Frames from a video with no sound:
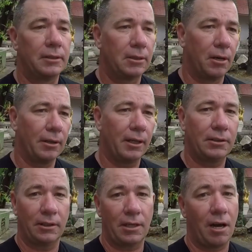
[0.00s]
So unless
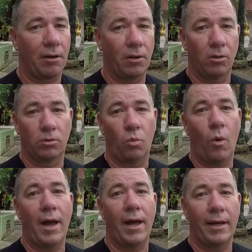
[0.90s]
the dollar goes
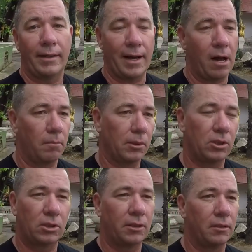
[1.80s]
way down, but
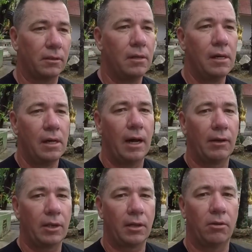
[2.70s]
still, I
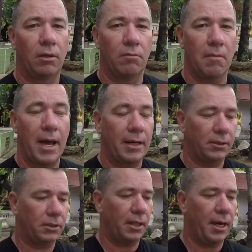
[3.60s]
think you could
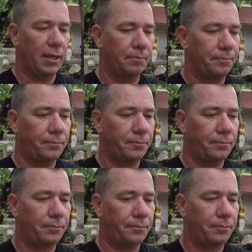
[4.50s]
manage that.